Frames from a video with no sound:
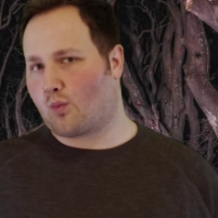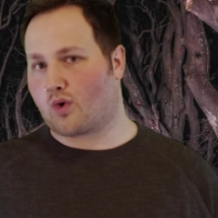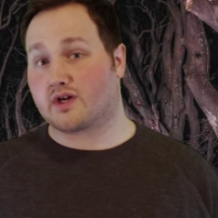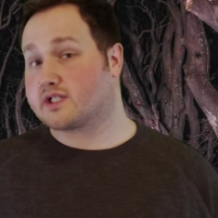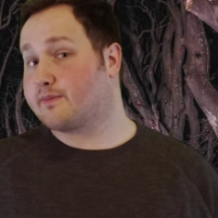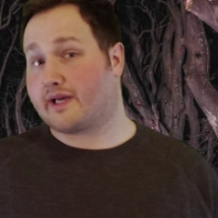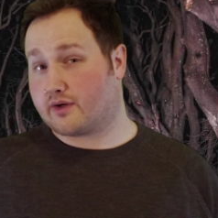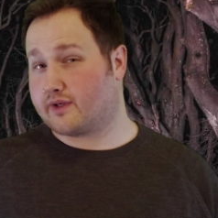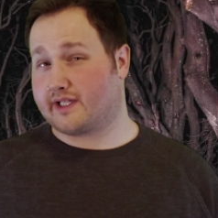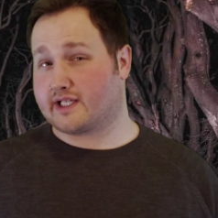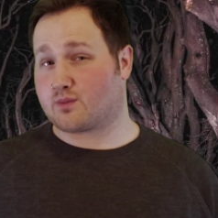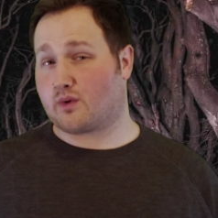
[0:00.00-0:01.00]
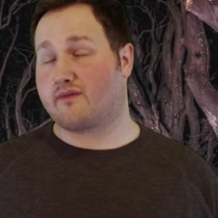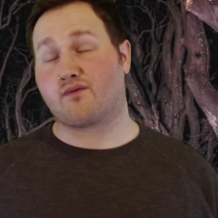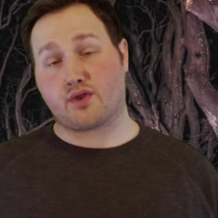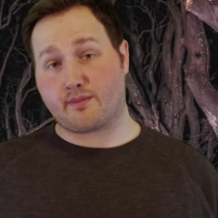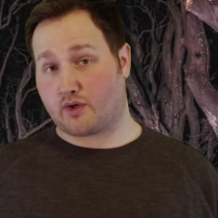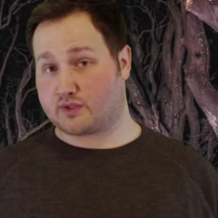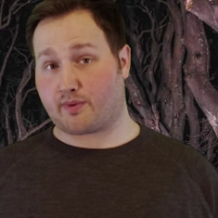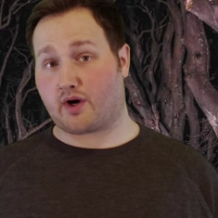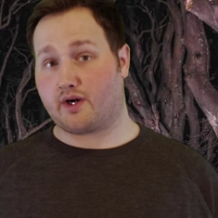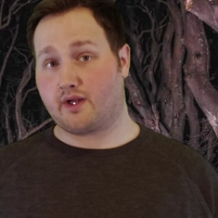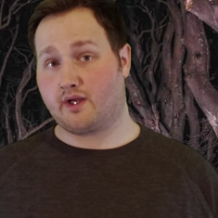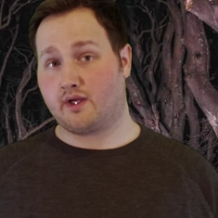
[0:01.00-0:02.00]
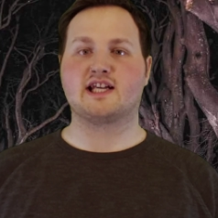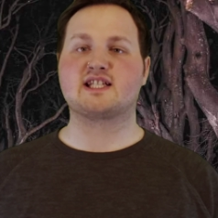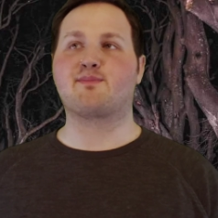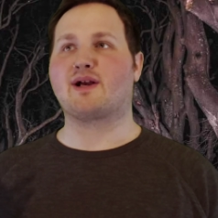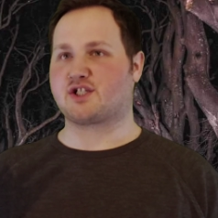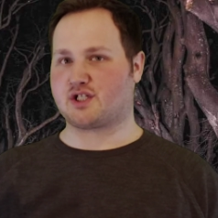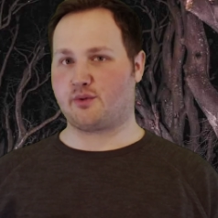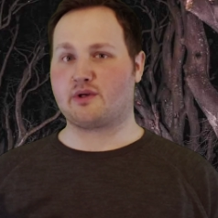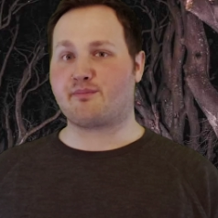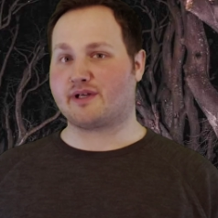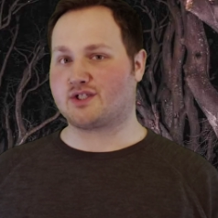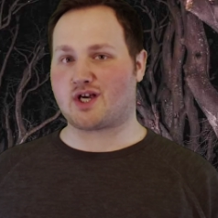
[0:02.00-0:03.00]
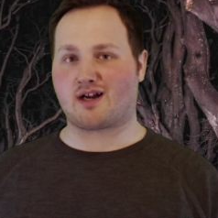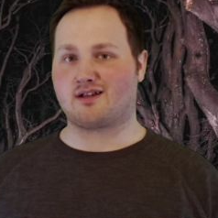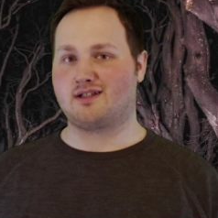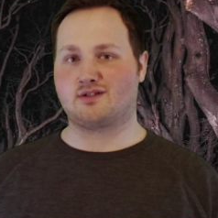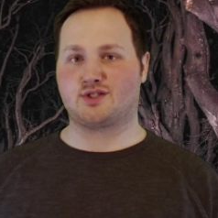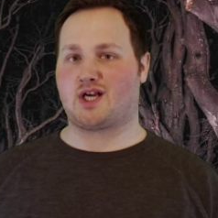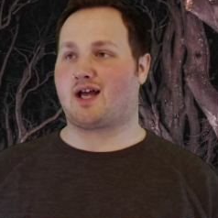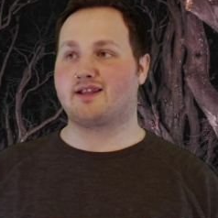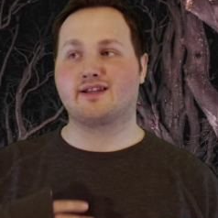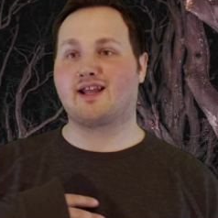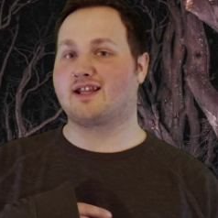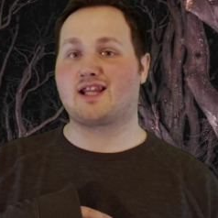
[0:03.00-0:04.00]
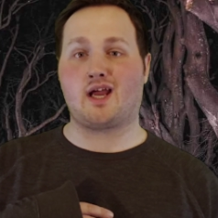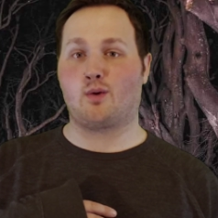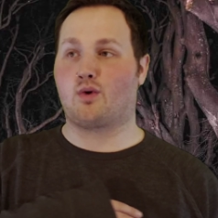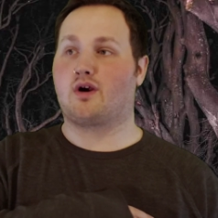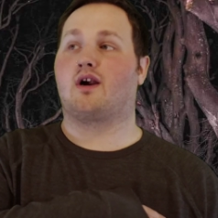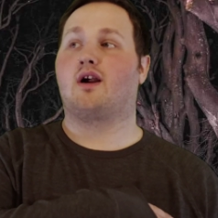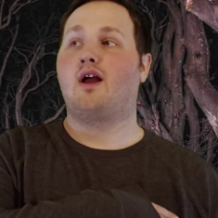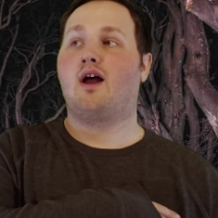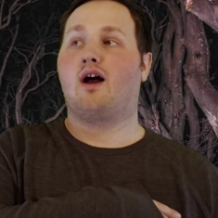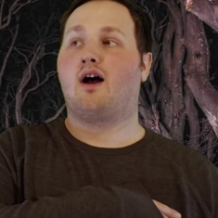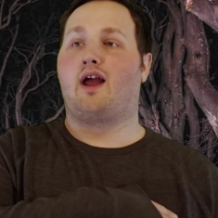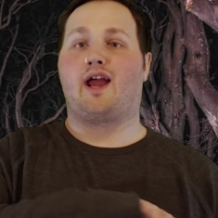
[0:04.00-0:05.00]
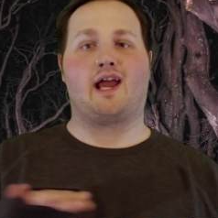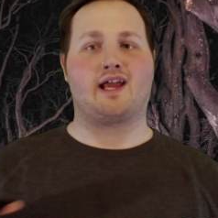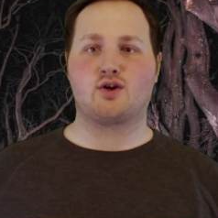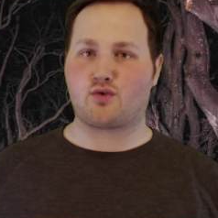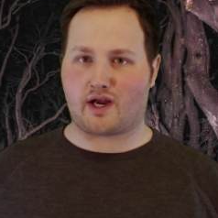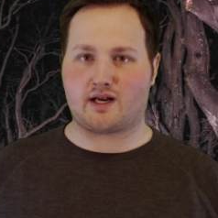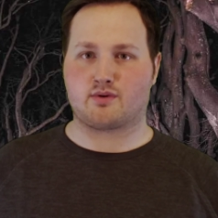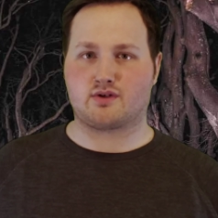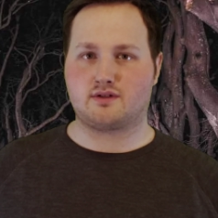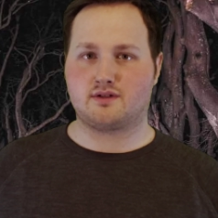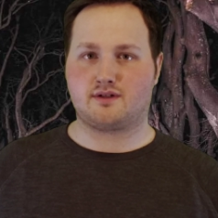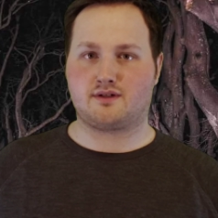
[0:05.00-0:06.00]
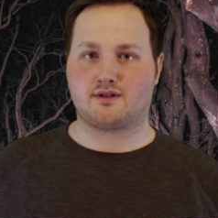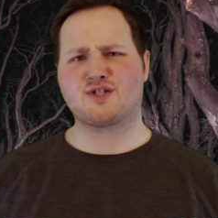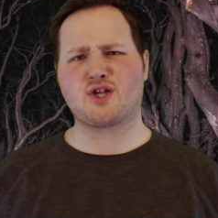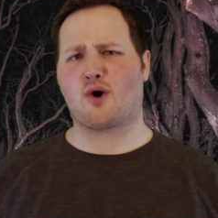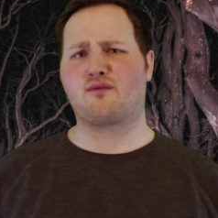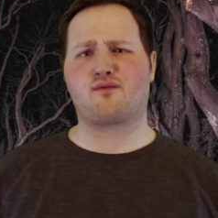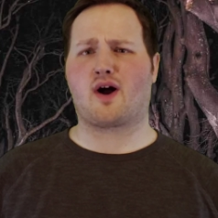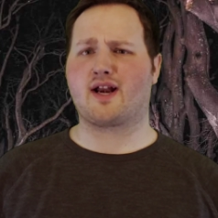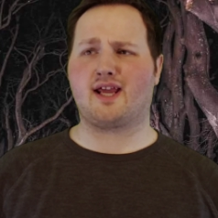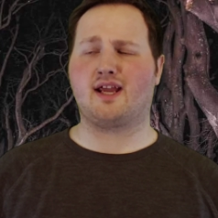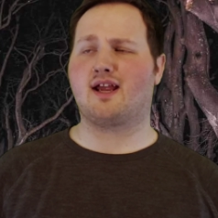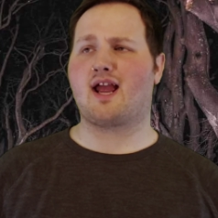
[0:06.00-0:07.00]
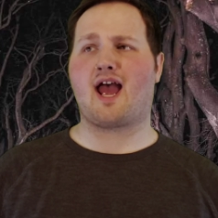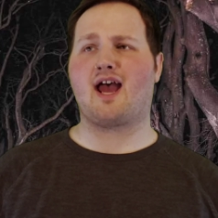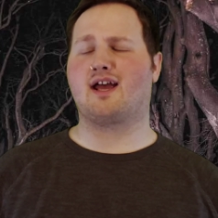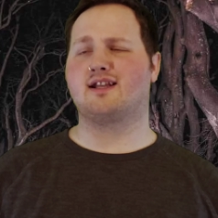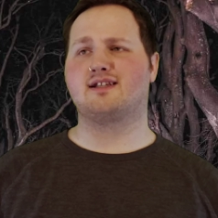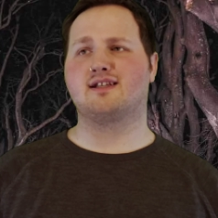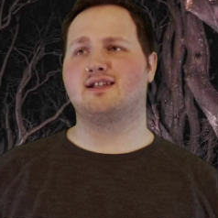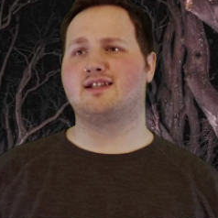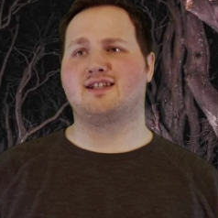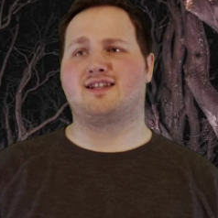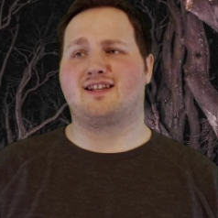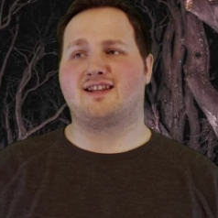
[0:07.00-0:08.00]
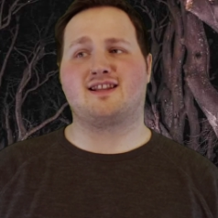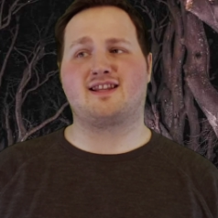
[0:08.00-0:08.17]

I think it worked better in this one for the most part, especially with Big John and Little John. Like they were incredible so funny and